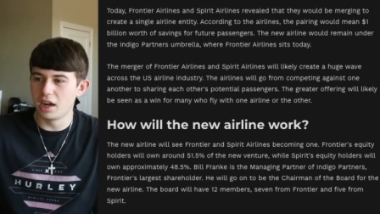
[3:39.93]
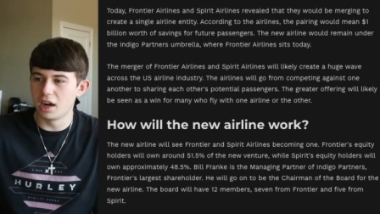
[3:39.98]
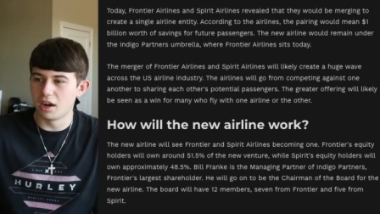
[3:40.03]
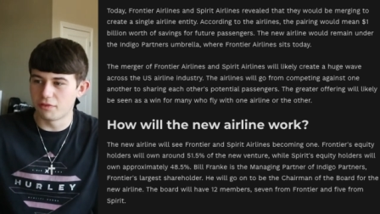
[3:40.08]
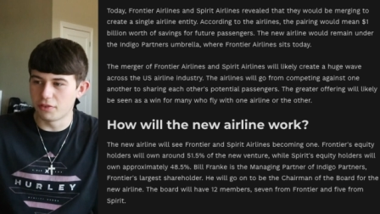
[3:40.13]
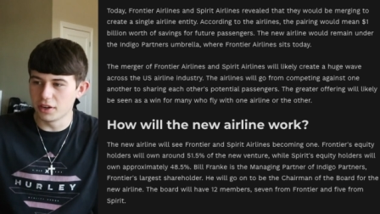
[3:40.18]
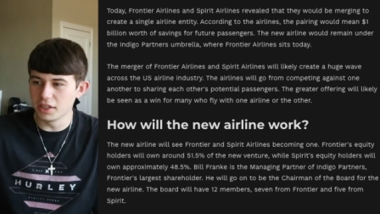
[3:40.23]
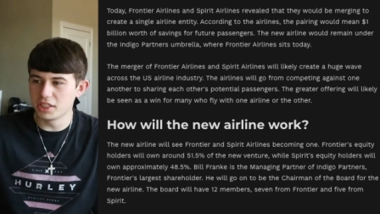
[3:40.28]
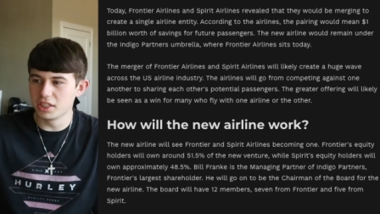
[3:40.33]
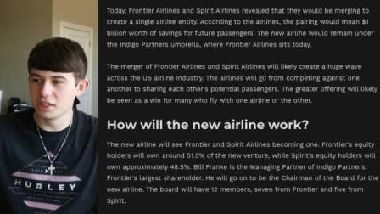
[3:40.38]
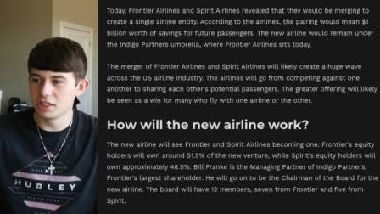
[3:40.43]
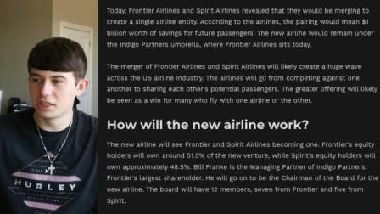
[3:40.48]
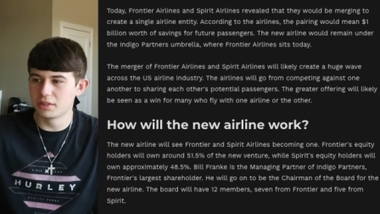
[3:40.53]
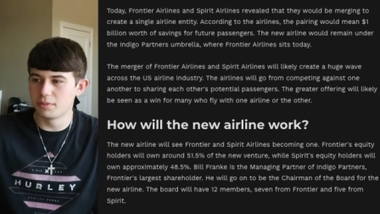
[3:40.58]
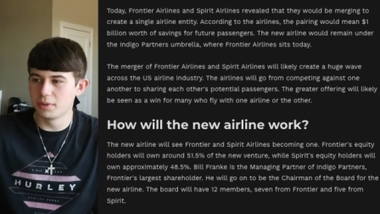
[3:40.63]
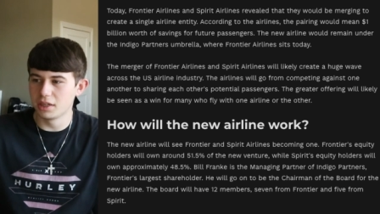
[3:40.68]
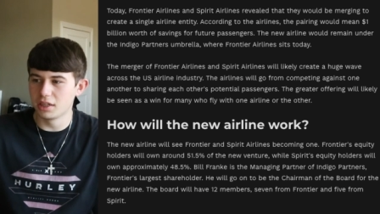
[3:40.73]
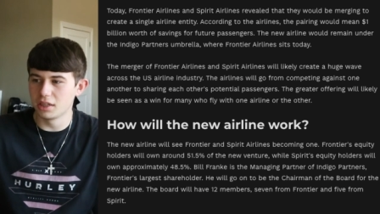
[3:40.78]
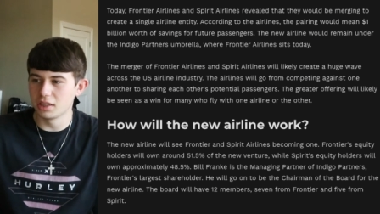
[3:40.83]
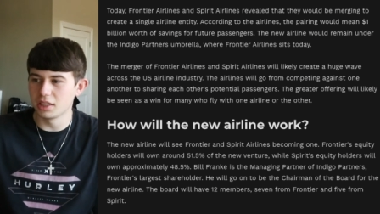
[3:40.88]
or Frontier and
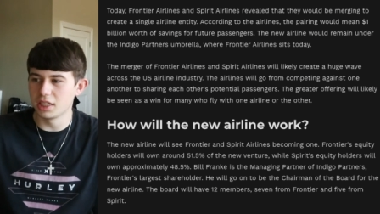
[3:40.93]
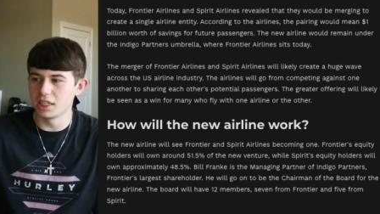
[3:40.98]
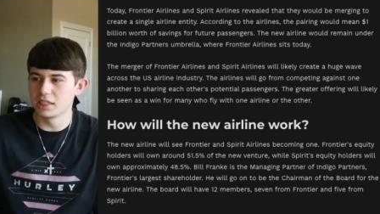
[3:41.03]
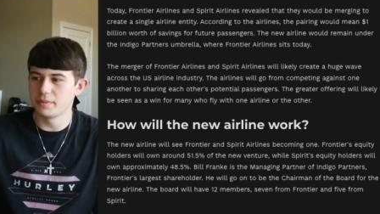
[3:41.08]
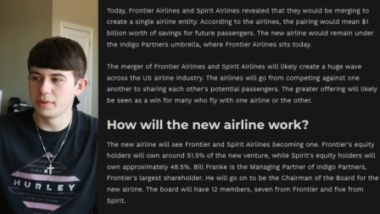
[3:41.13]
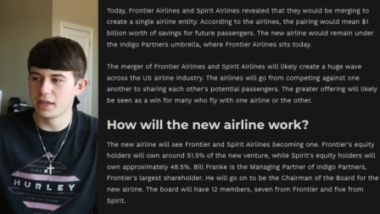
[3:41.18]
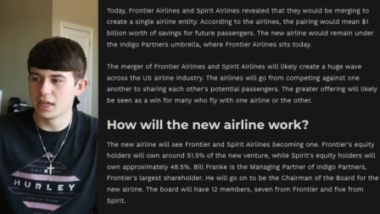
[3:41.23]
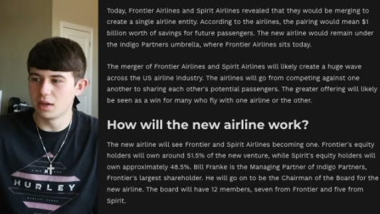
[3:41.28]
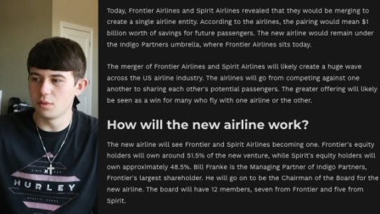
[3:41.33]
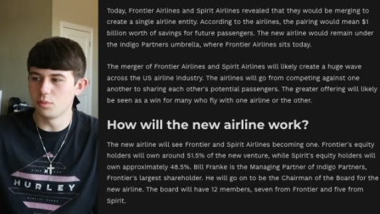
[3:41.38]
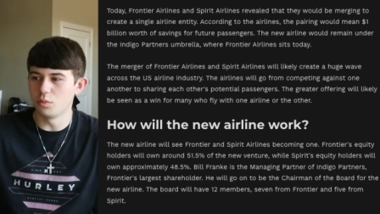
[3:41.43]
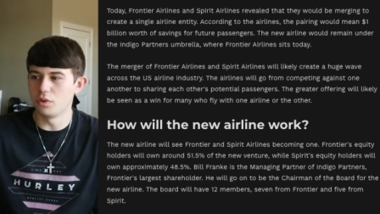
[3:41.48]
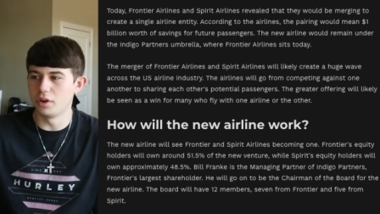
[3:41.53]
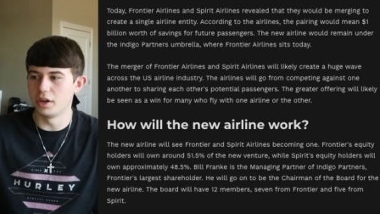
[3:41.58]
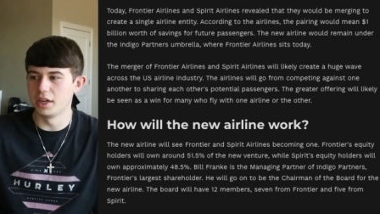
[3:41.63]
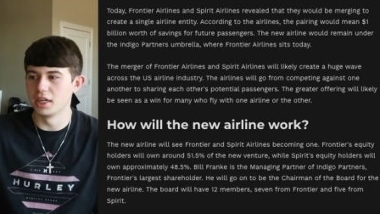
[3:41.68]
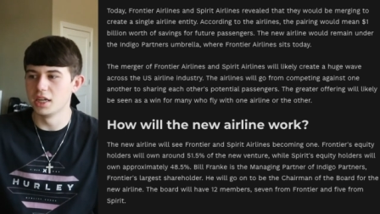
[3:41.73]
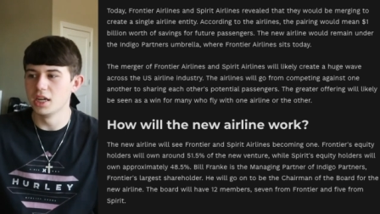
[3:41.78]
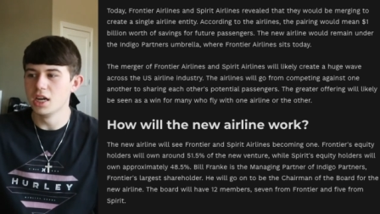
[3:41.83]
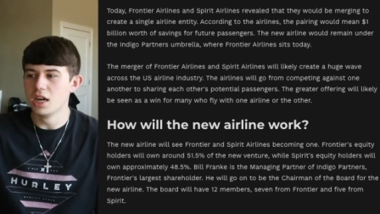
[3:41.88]
Spirit Airlines become
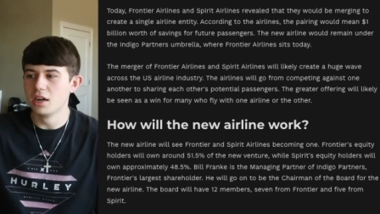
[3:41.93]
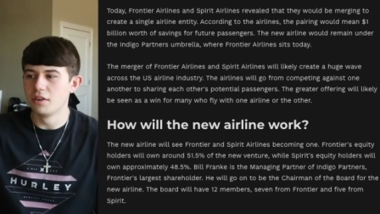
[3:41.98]
one.